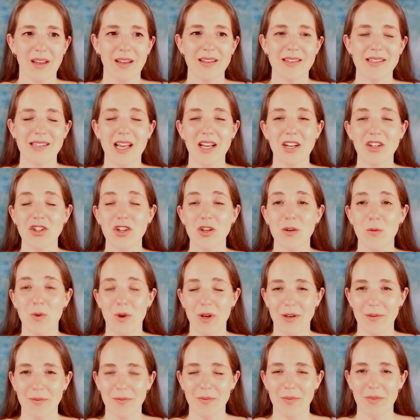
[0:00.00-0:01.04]
Section
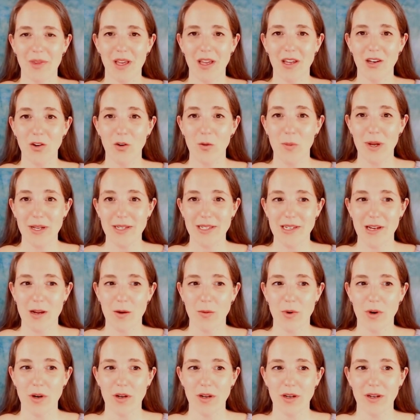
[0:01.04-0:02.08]
1, A New Bus
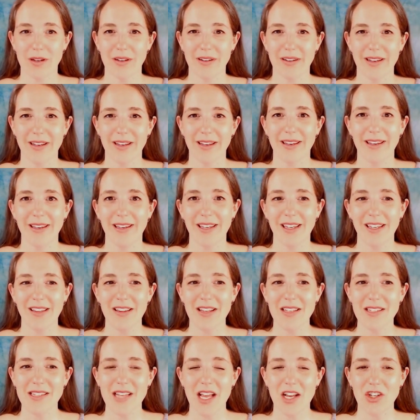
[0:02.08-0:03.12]
Network. In
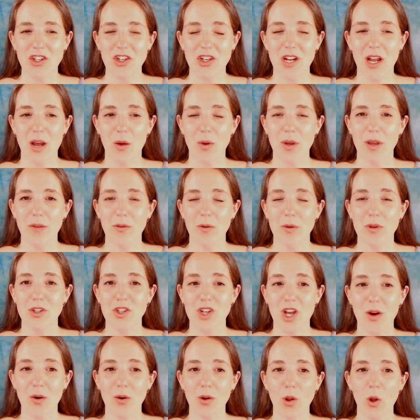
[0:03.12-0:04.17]
this section, I will give you a
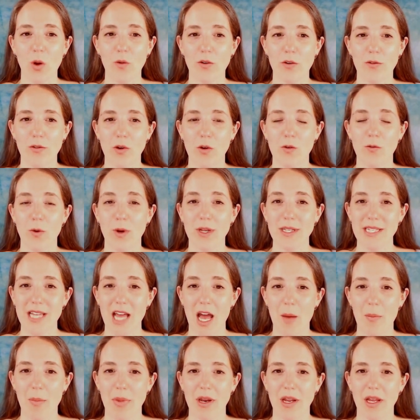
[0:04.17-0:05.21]
general overview of what's
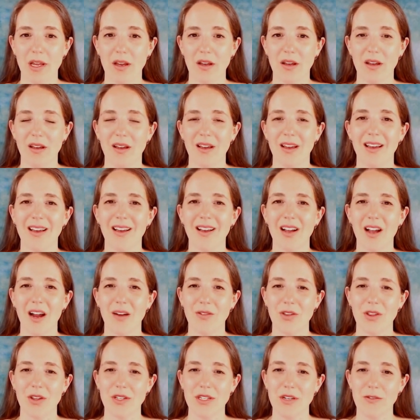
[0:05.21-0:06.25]
happening, cover
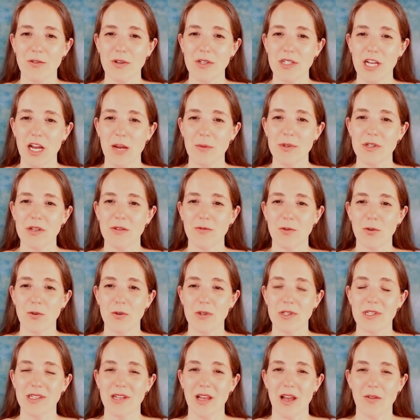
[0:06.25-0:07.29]
the different types of
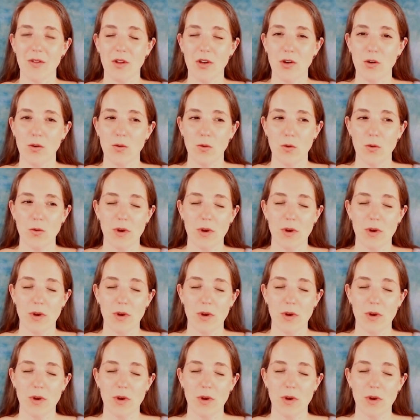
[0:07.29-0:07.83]
routes, and the new route